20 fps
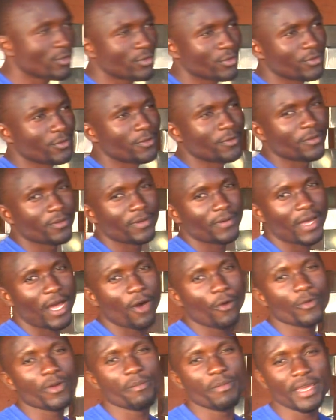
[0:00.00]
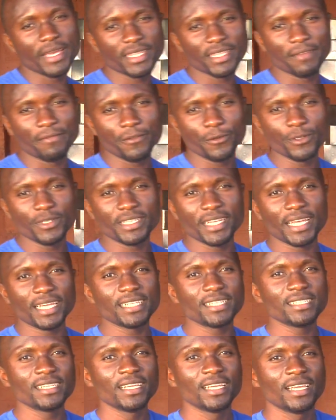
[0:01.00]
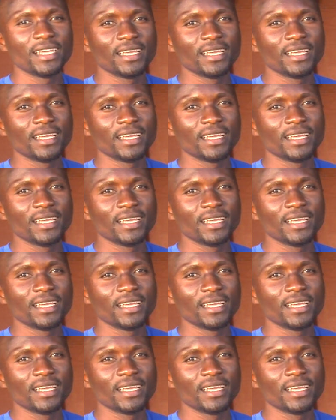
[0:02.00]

to how we make the filters.